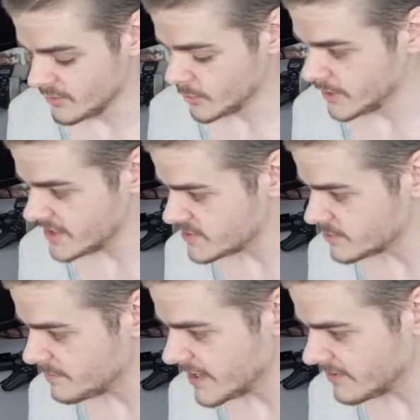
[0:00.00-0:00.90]
what it's
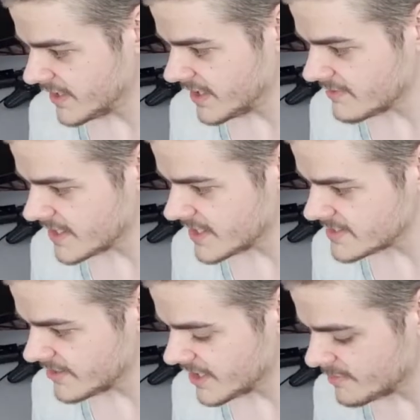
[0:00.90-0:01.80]
all about nearer
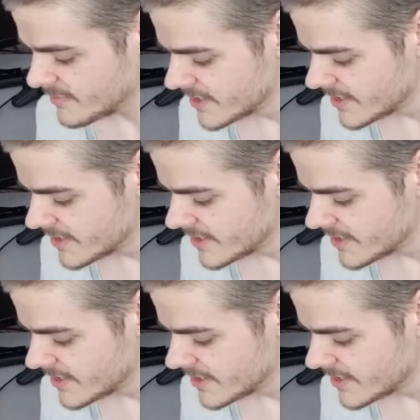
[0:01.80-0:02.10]
that time.